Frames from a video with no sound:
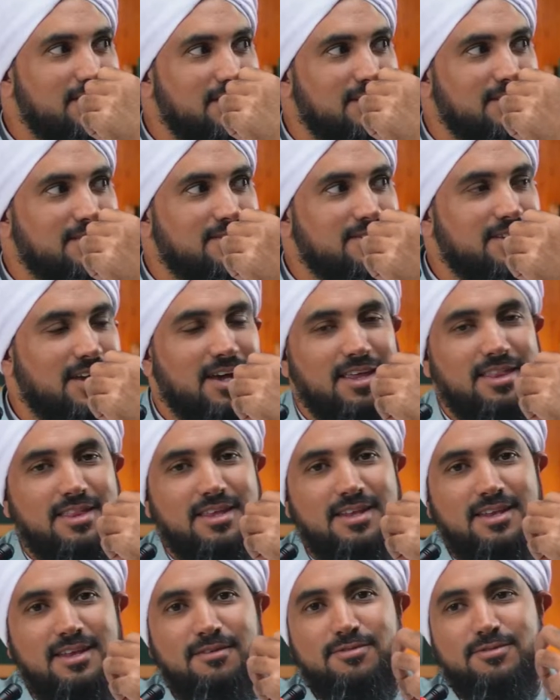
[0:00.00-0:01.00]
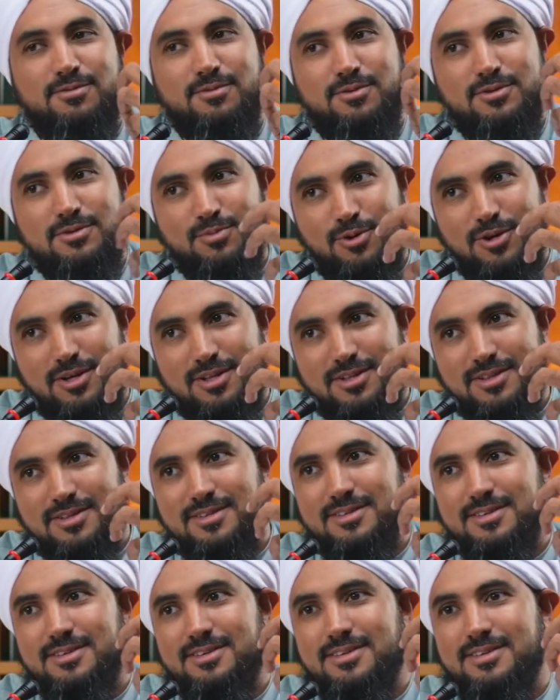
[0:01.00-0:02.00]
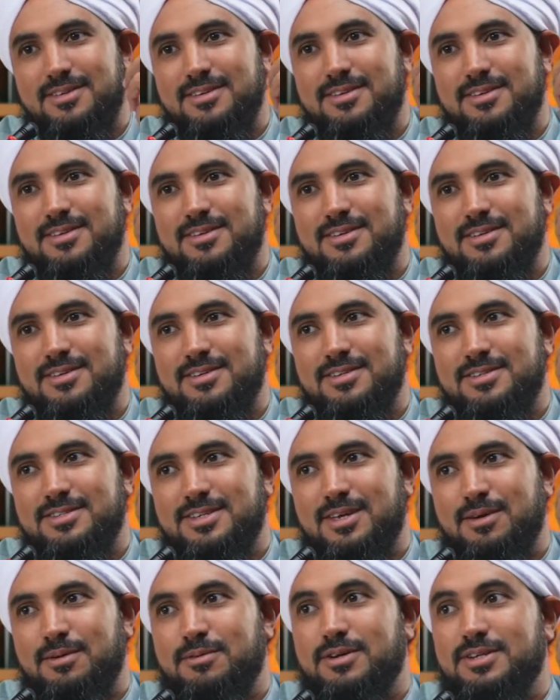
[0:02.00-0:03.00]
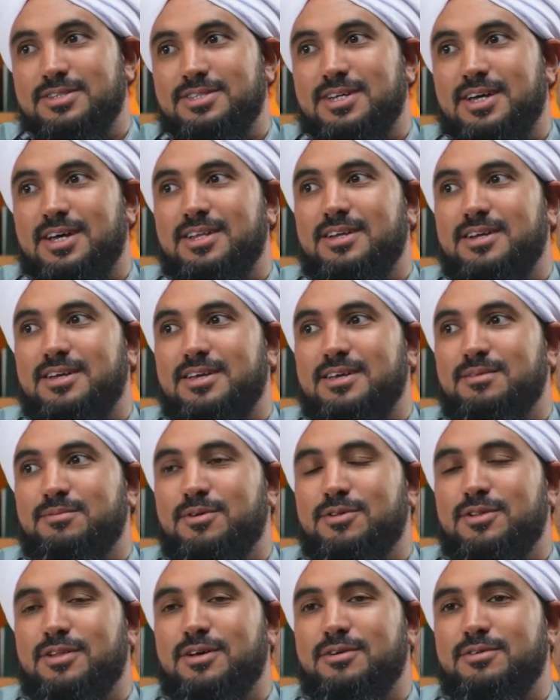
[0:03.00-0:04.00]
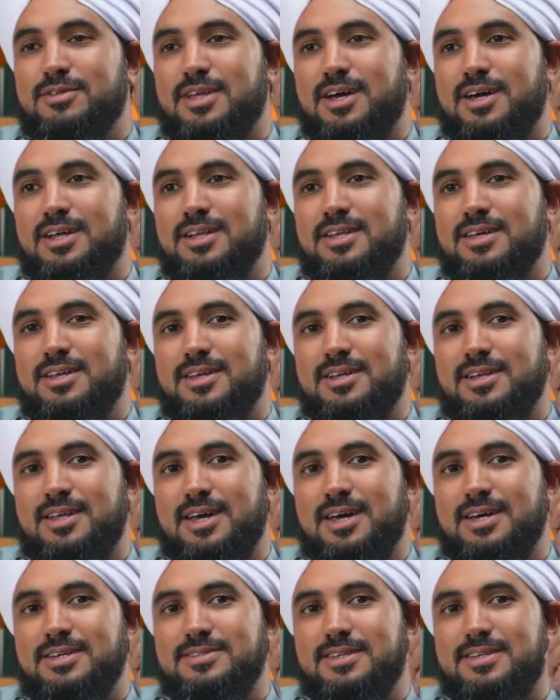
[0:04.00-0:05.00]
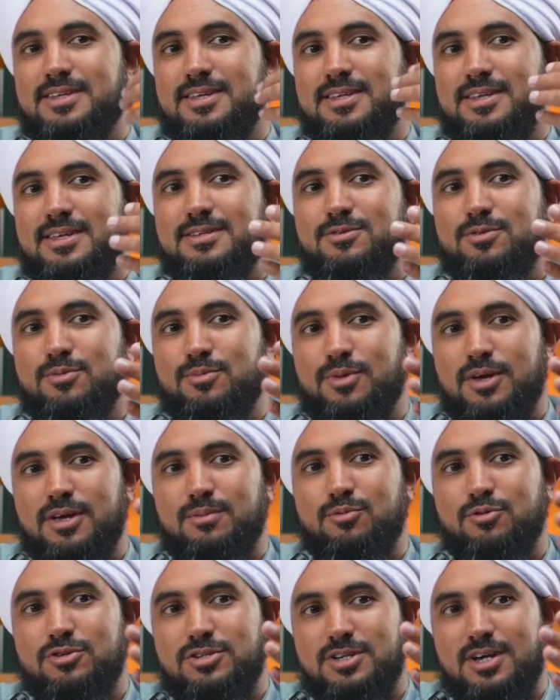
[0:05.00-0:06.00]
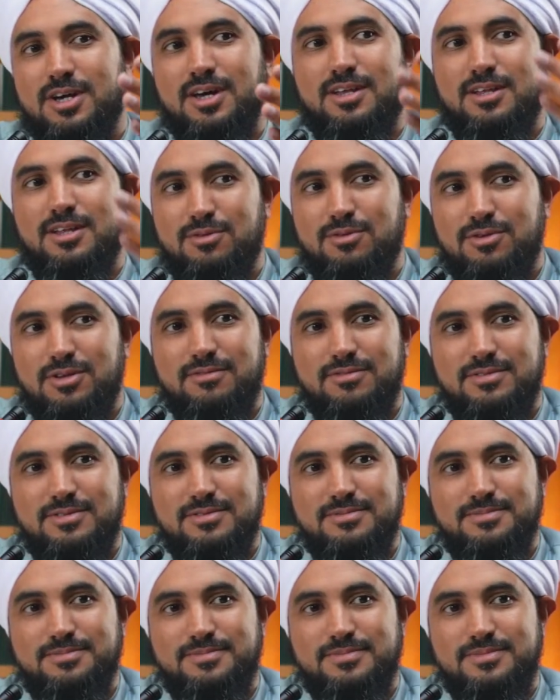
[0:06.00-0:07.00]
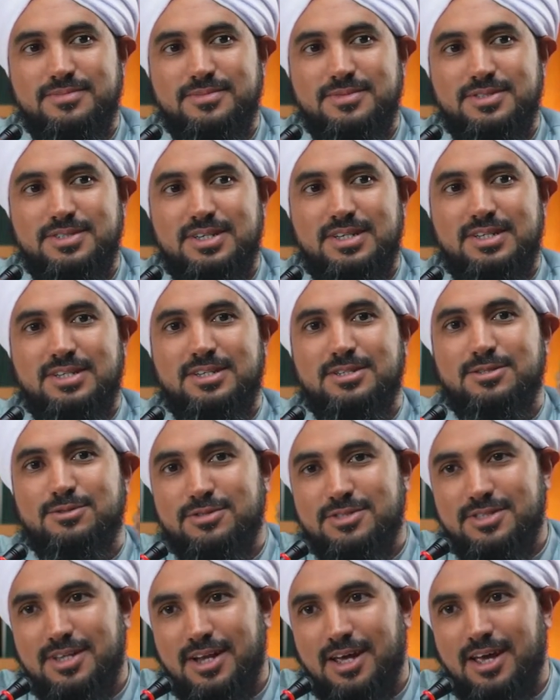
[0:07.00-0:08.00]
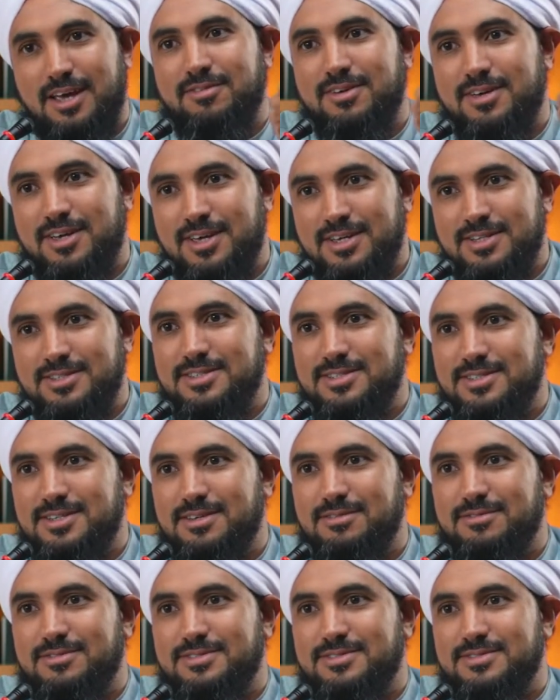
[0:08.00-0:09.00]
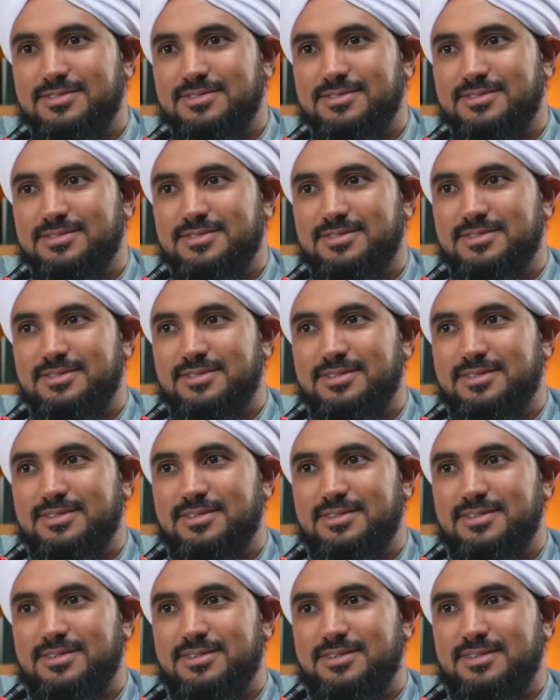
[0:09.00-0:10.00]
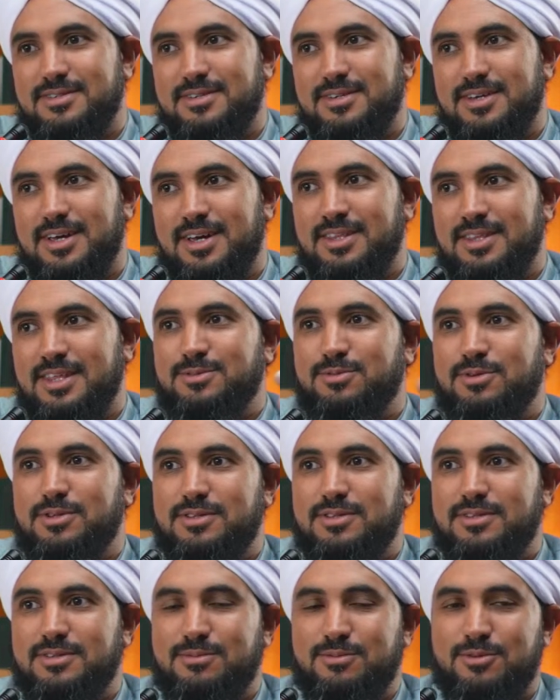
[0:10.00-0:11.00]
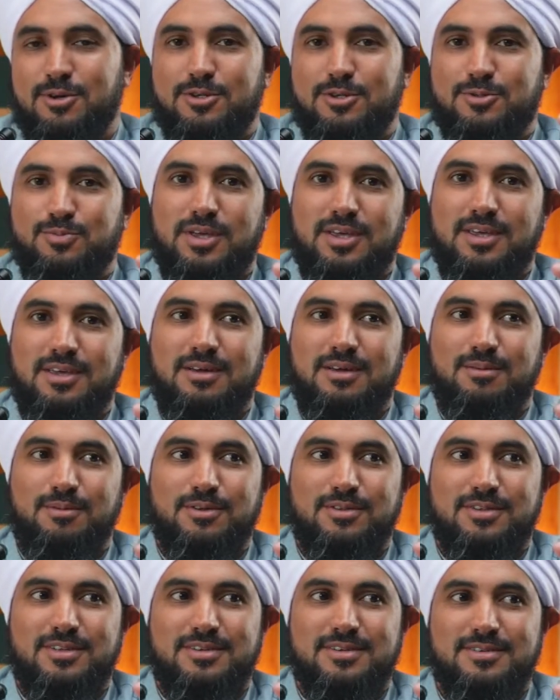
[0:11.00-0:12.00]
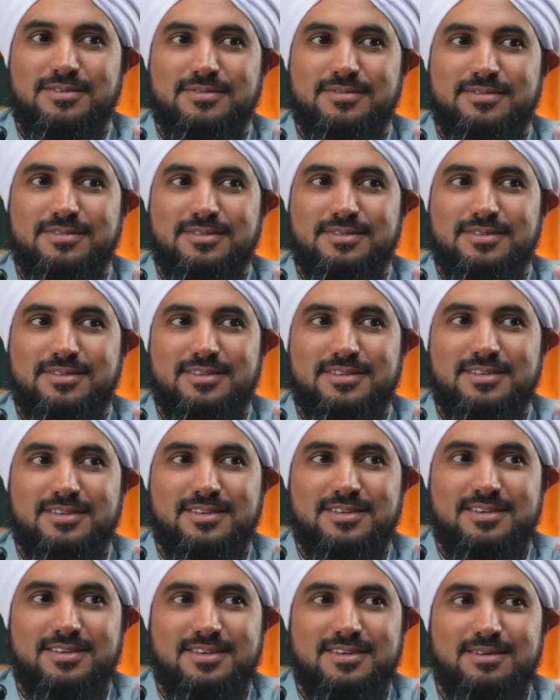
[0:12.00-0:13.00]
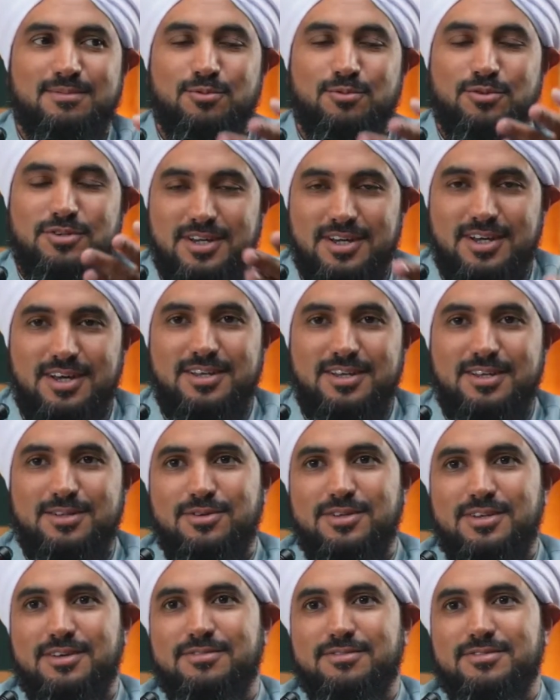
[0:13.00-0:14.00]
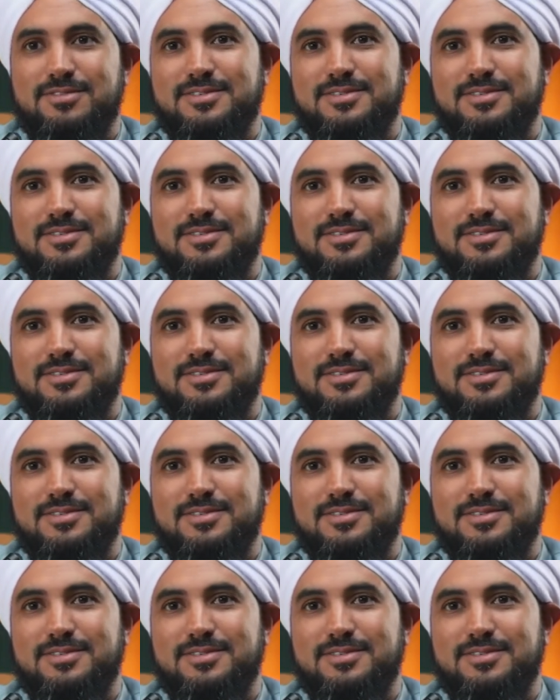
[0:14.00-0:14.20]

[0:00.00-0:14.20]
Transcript: Inside the nafs was spoiled. So Imam Ghazali rahimahullah ta'ala realized that he needs to make mujahadat al-nafs. He needs to strive against his nafs. And that's what we are speaking about here. Mujahadat al-nafs.